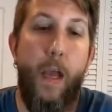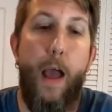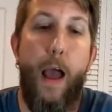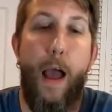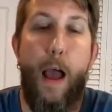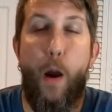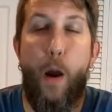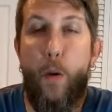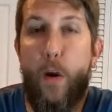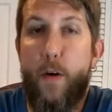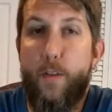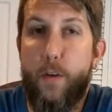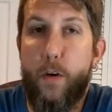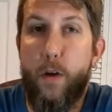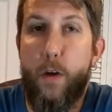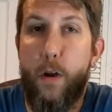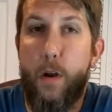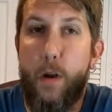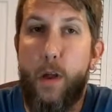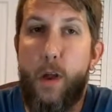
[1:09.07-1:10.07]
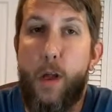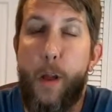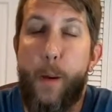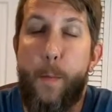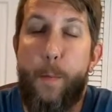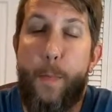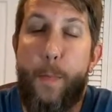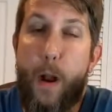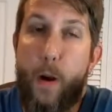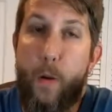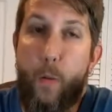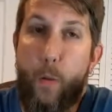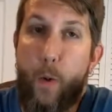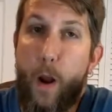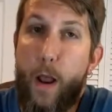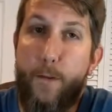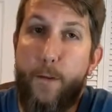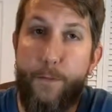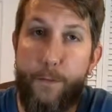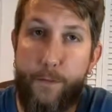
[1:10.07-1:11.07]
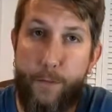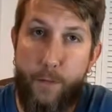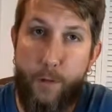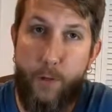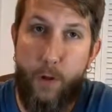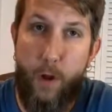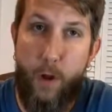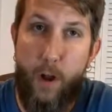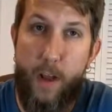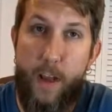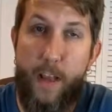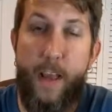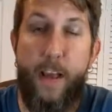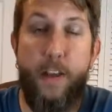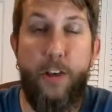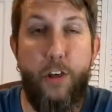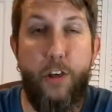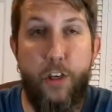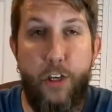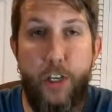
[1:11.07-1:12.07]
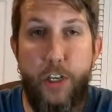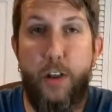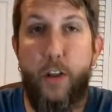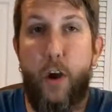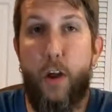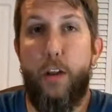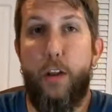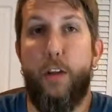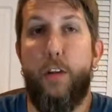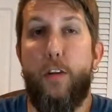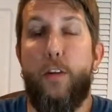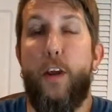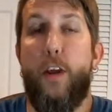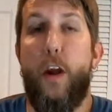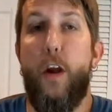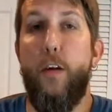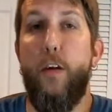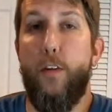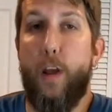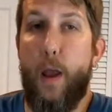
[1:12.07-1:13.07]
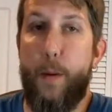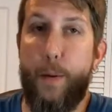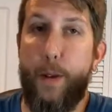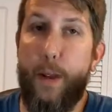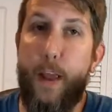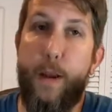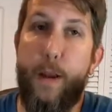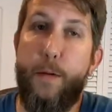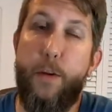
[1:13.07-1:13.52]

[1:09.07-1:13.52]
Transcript: However, my wife saw it and she thought it looked like her type of game,